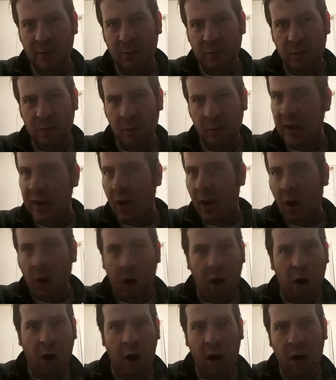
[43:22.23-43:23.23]
We
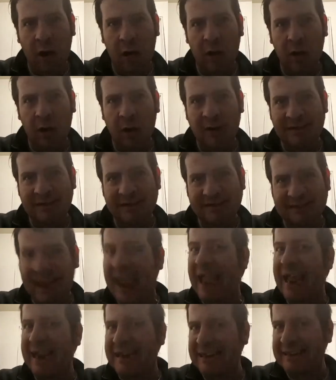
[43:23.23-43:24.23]
all are
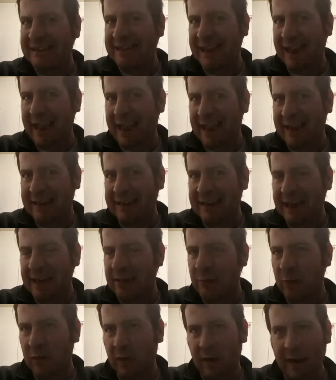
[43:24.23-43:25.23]
dead at the end,
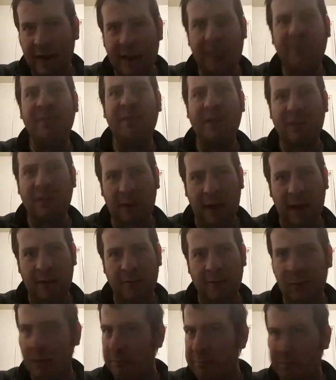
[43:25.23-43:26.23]
and we're in the
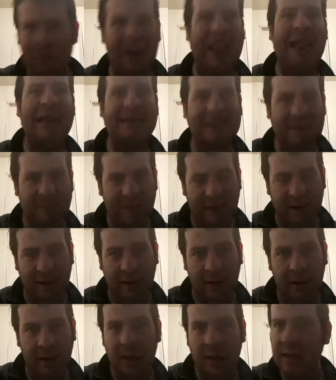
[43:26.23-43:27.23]
ground, we're planted
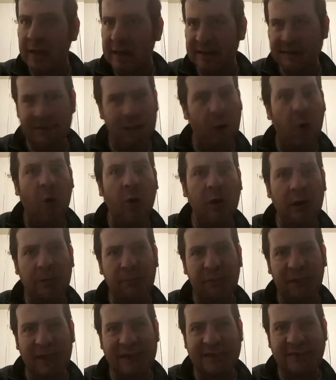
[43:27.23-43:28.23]
there. It's the only
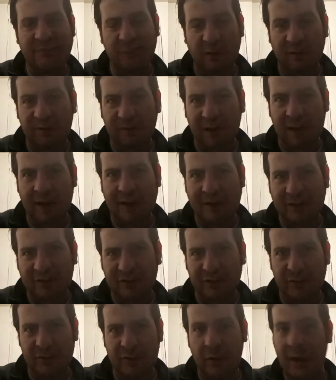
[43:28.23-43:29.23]
place you will find
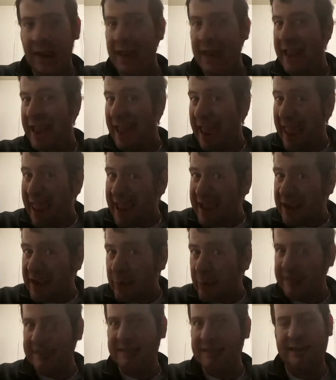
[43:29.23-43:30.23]
true
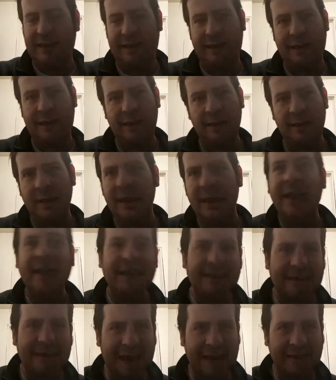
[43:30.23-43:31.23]
equity
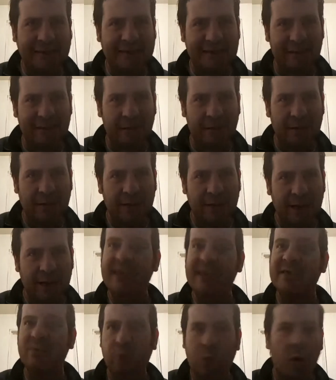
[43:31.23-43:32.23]
in nature,
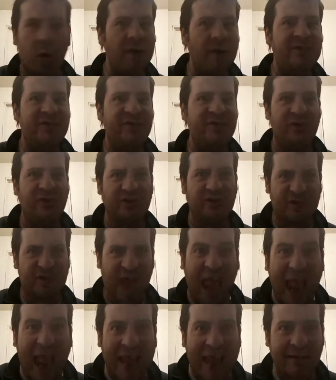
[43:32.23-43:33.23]
is once you're
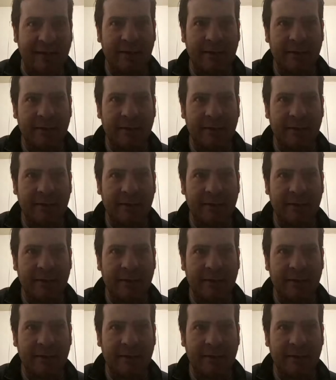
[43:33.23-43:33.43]
dead.